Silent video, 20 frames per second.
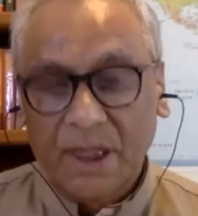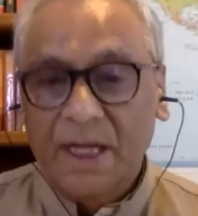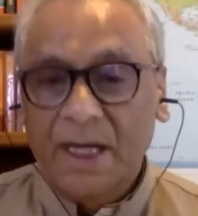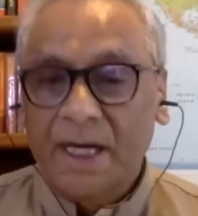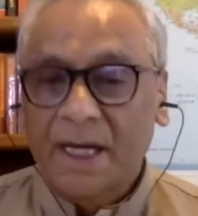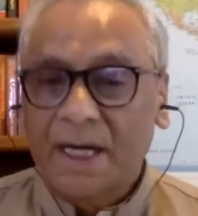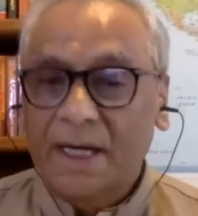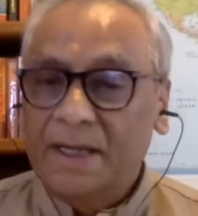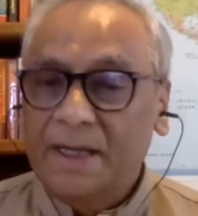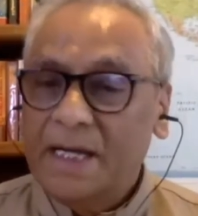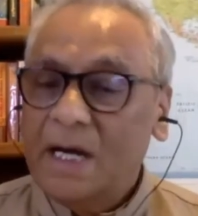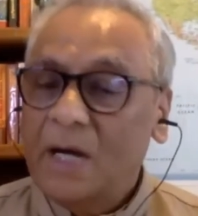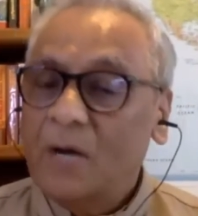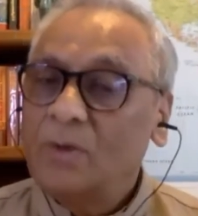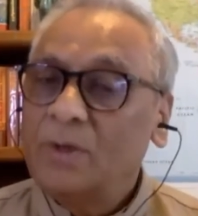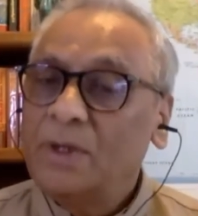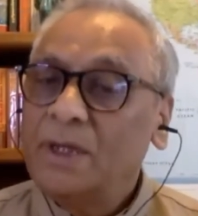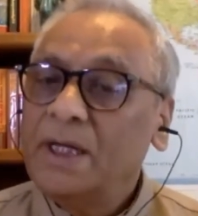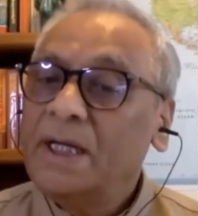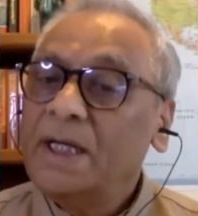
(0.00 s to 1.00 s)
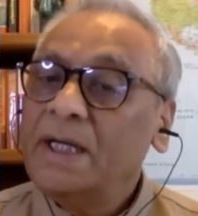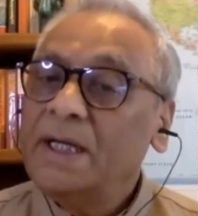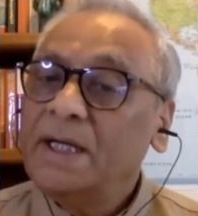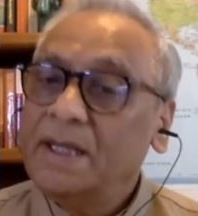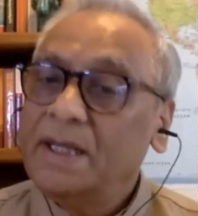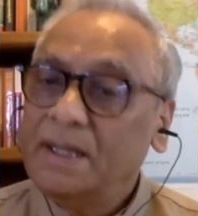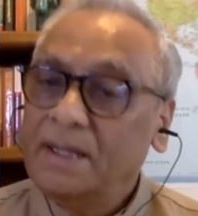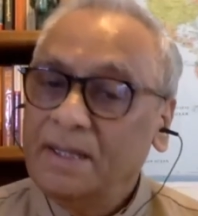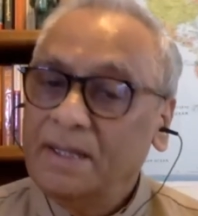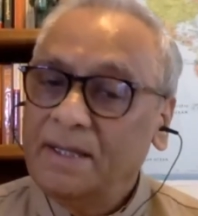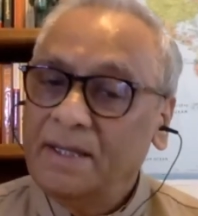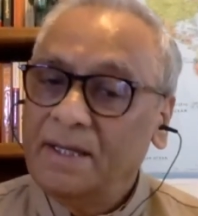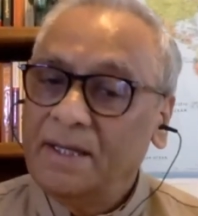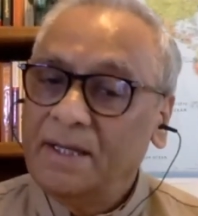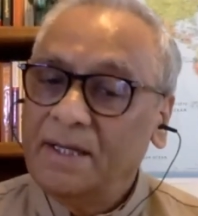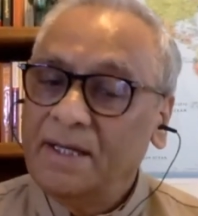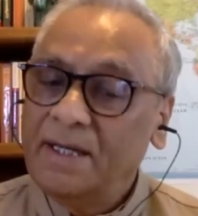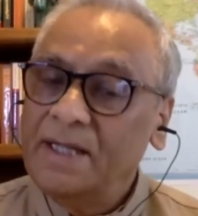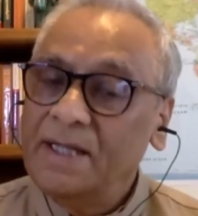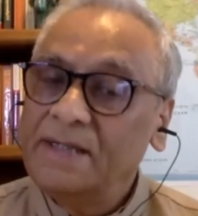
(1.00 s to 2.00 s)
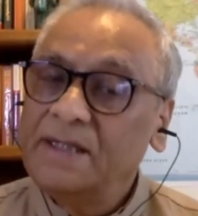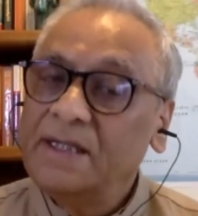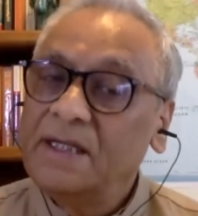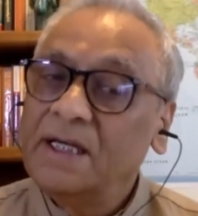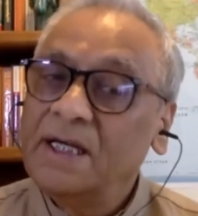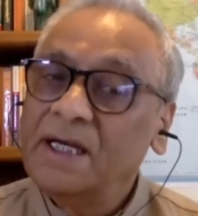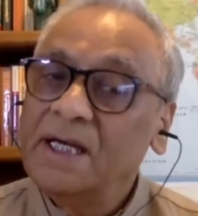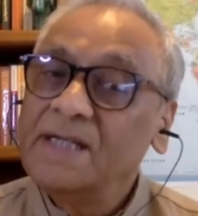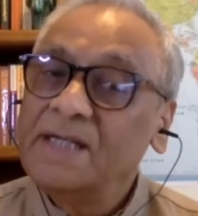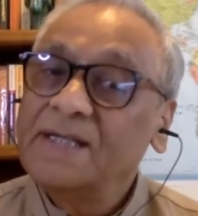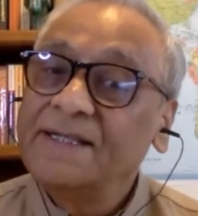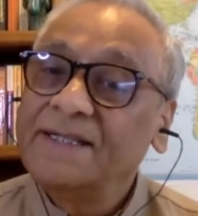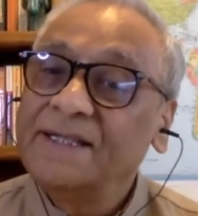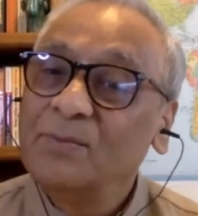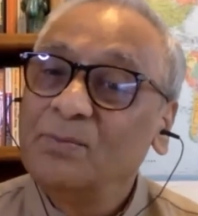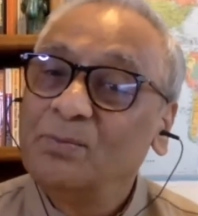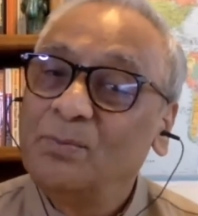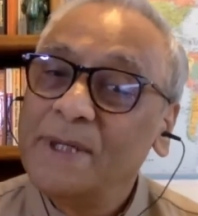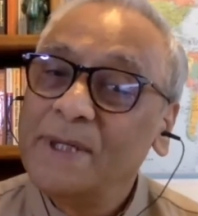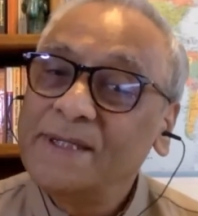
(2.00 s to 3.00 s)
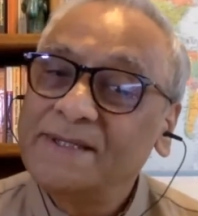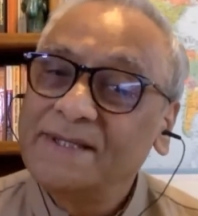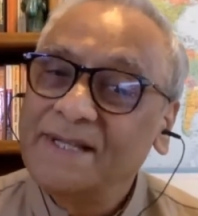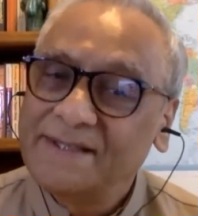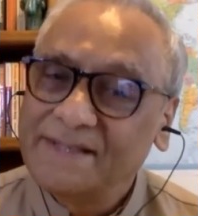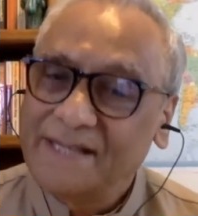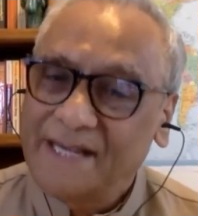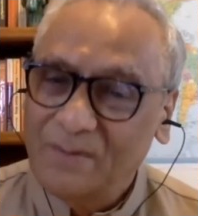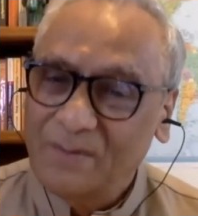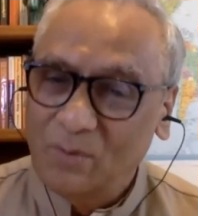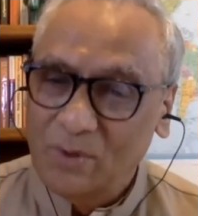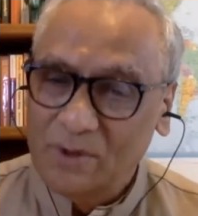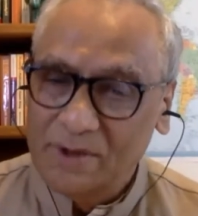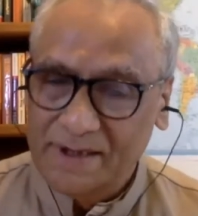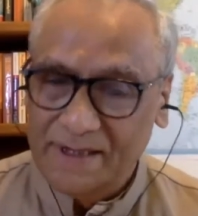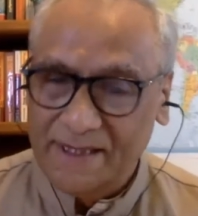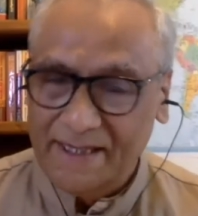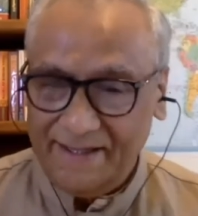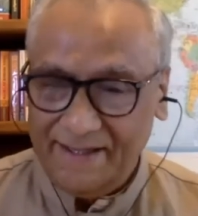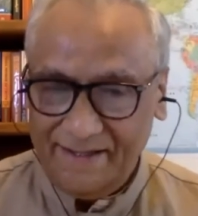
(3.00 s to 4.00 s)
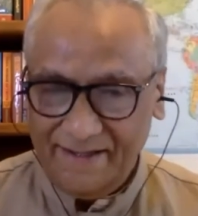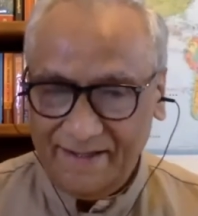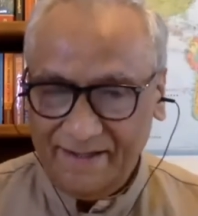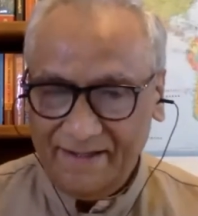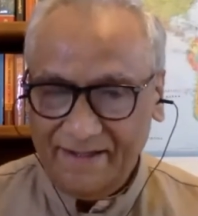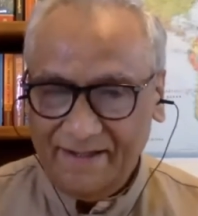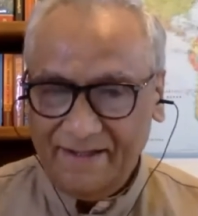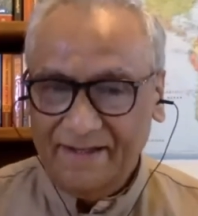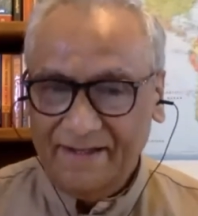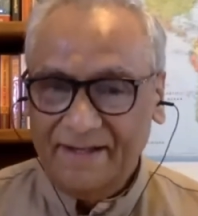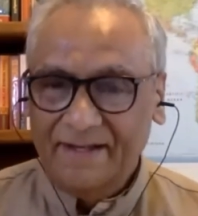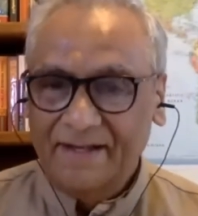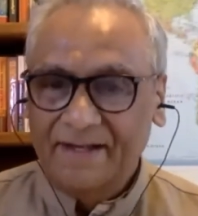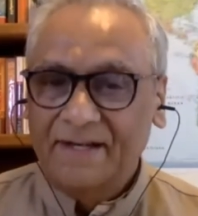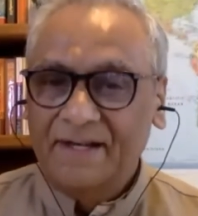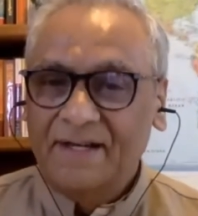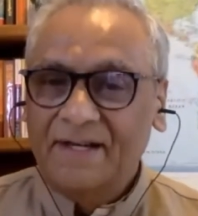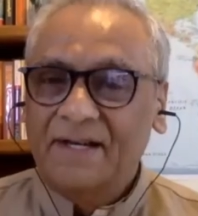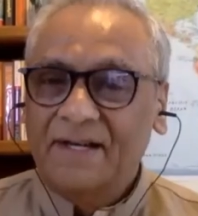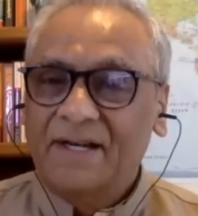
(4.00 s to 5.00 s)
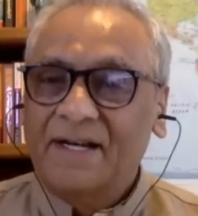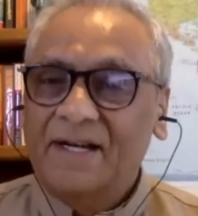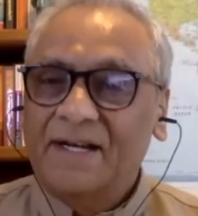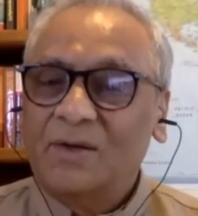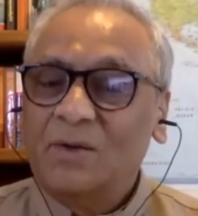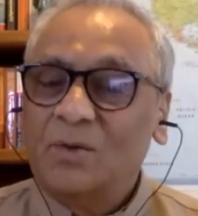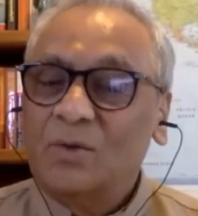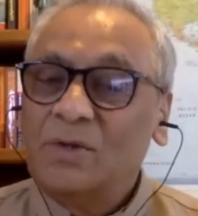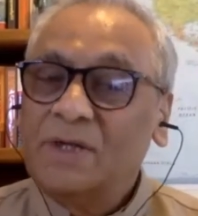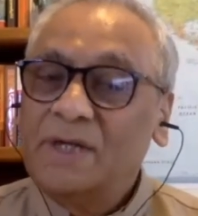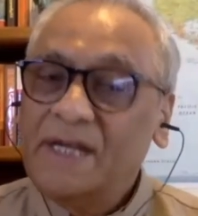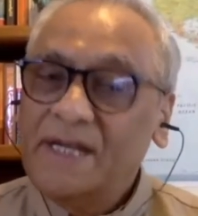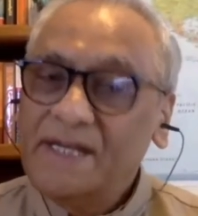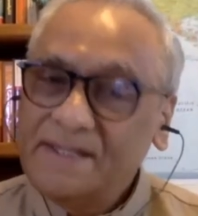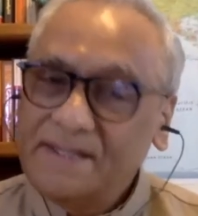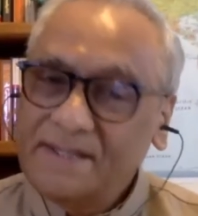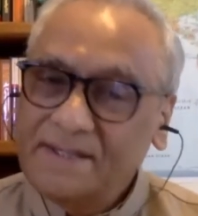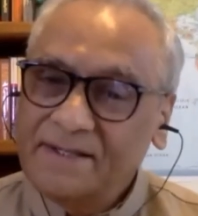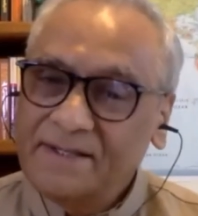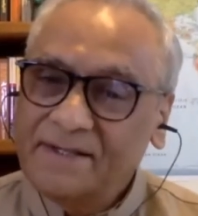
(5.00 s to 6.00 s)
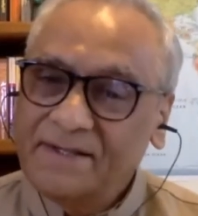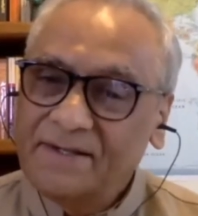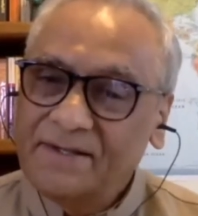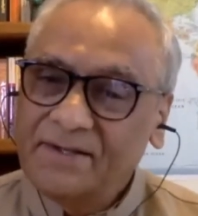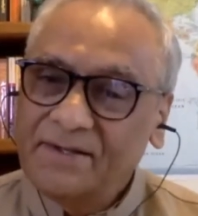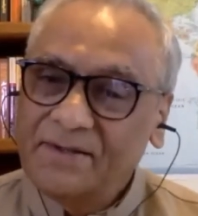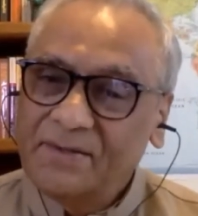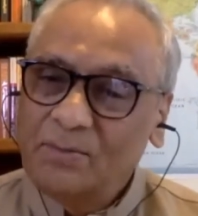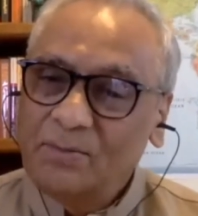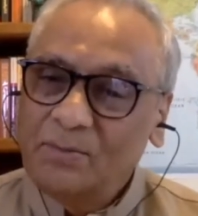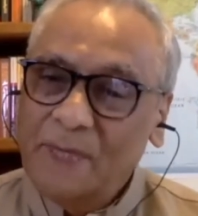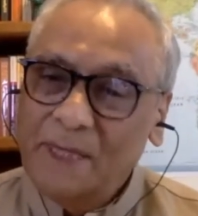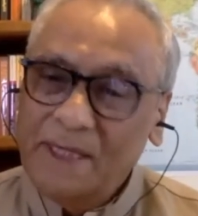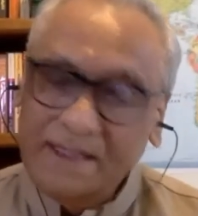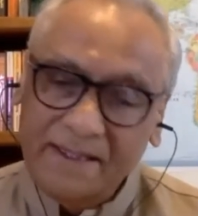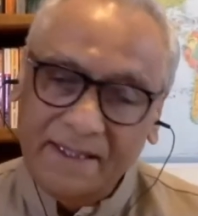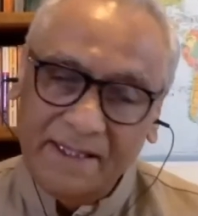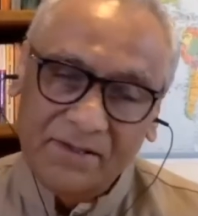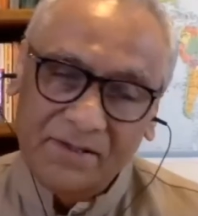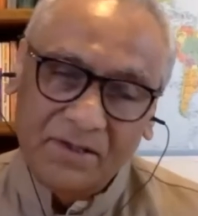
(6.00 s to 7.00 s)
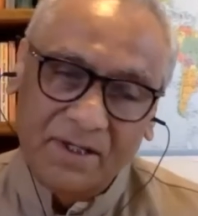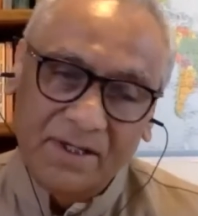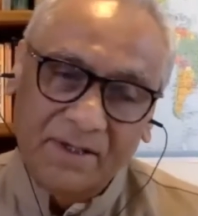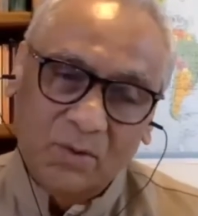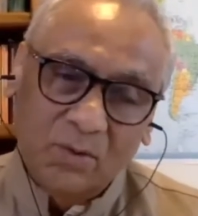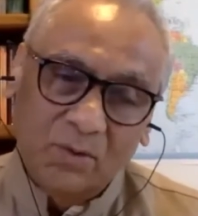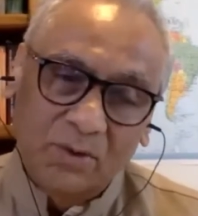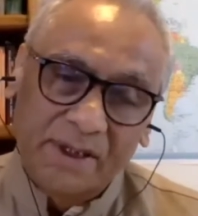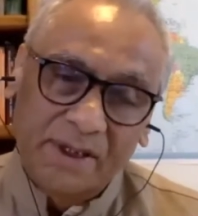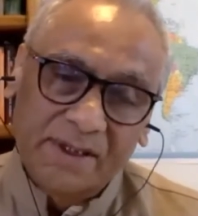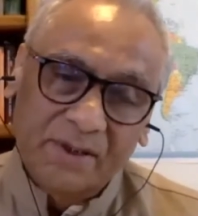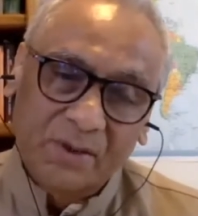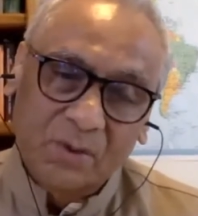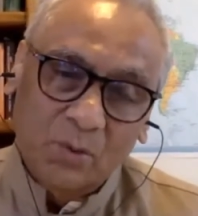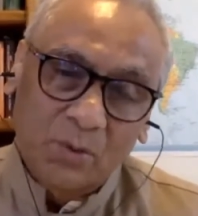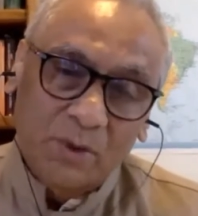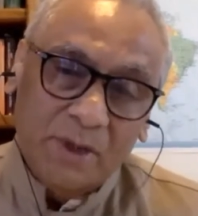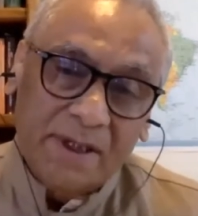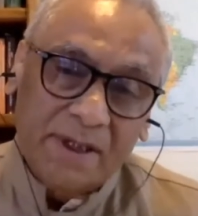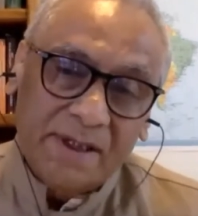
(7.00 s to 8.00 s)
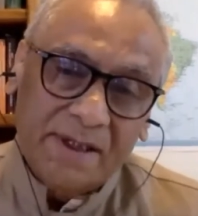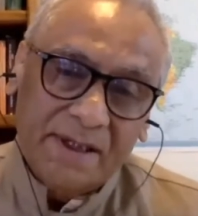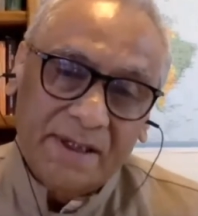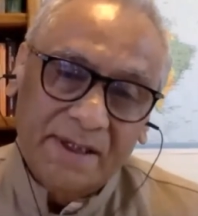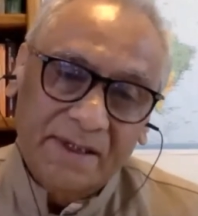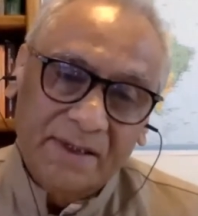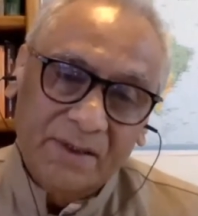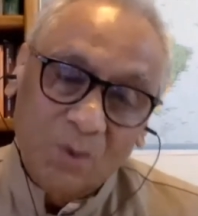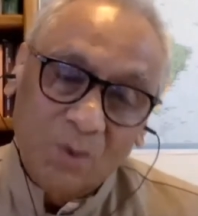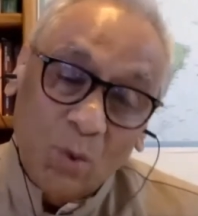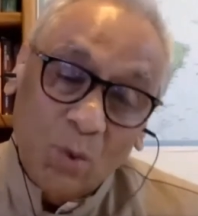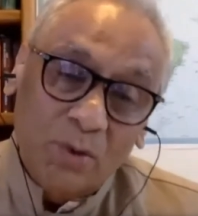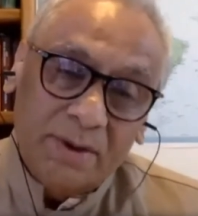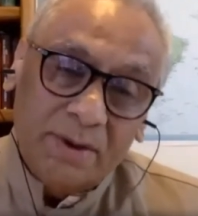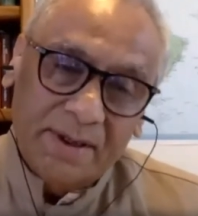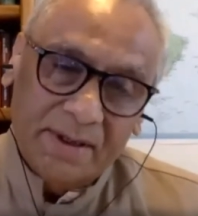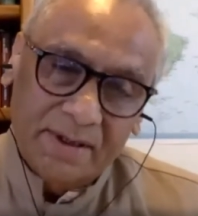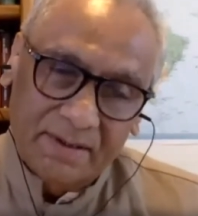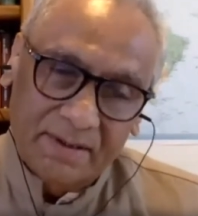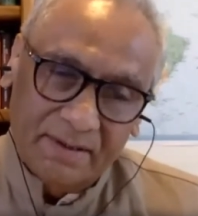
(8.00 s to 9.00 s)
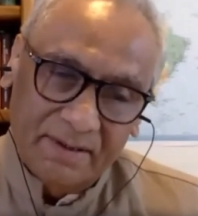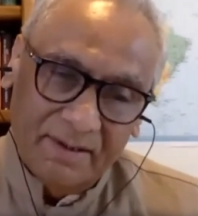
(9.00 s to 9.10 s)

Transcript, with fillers: And now he in the, he's in the business, I would say, to teach meditation to the students in schools